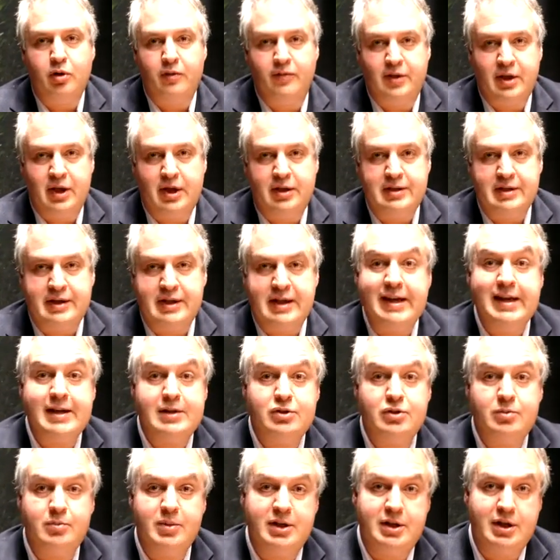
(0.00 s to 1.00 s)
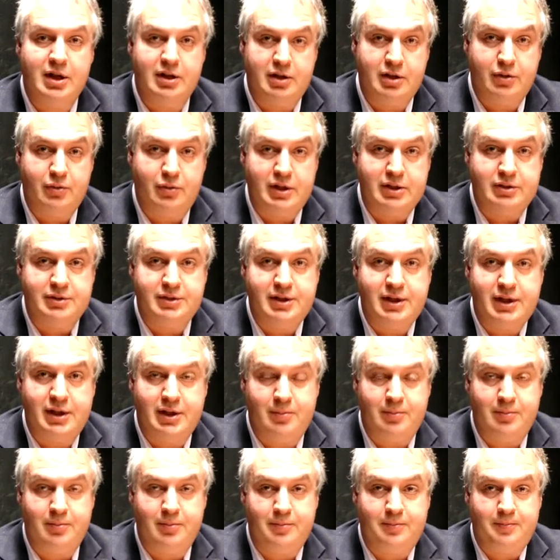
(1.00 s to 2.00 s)
of that needed to be done in real
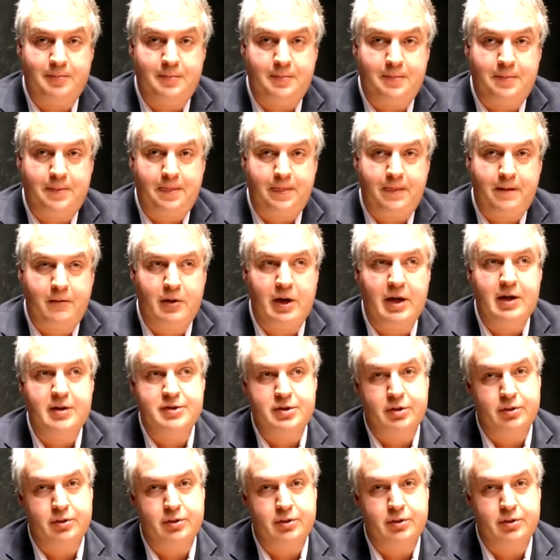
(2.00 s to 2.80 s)
time, right?